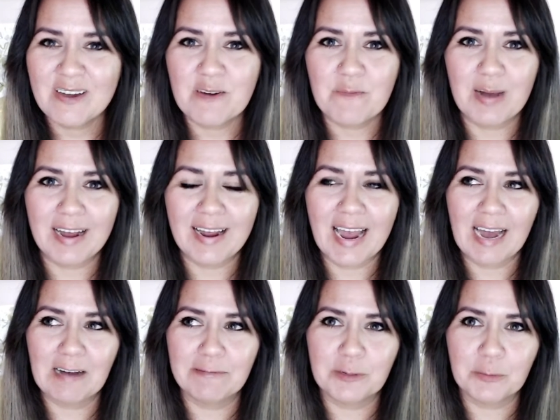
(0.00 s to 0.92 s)
my
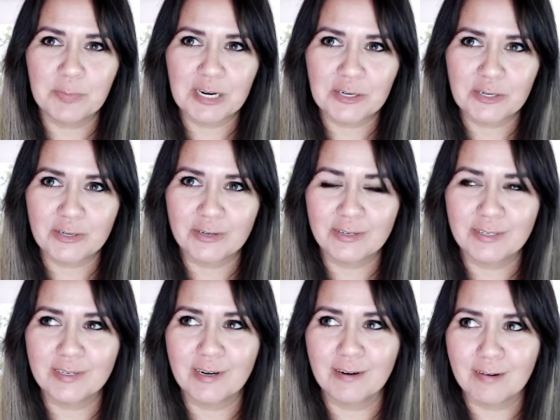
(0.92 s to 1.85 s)
after pictures
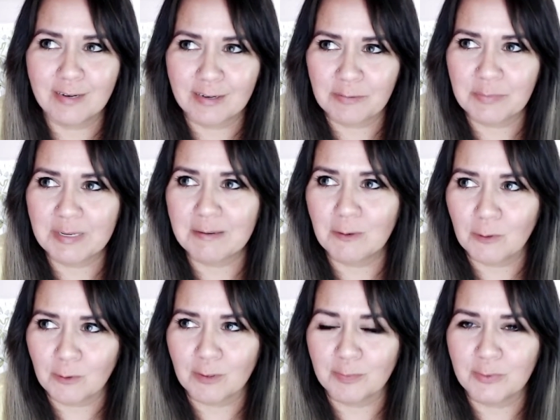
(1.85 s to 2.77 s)
are going to be
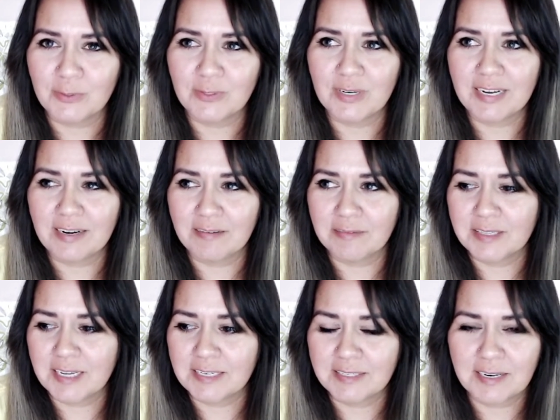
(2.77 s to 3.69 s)
horrible, and
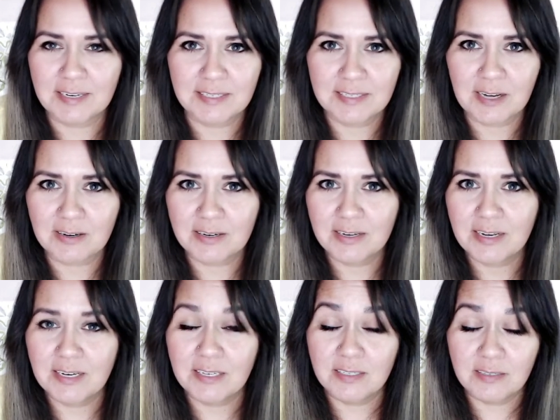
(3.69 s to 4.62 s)
everything's going to suck.
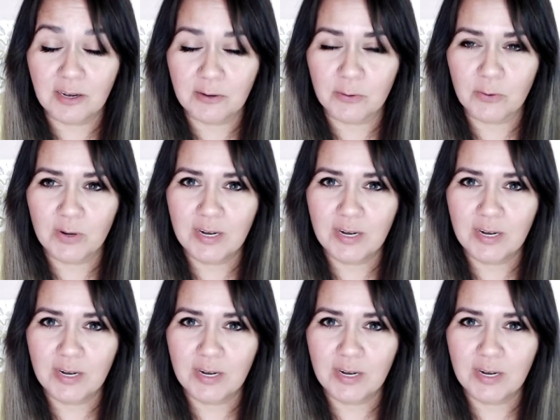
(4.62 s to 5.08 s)
So,